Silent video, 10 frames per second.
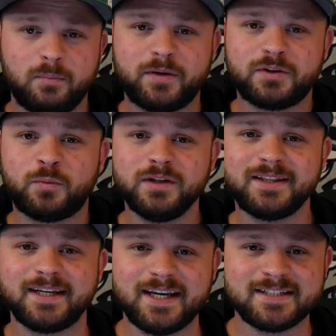But the one
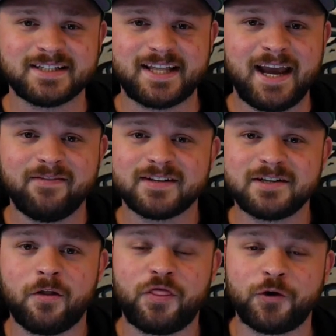thing is, is they have to
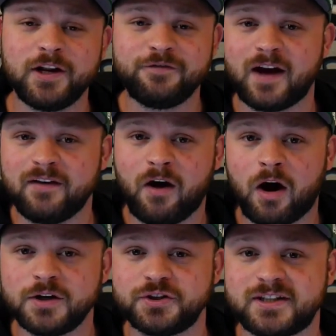sell
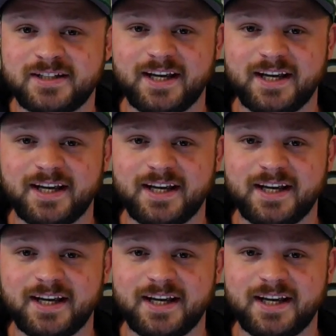3,500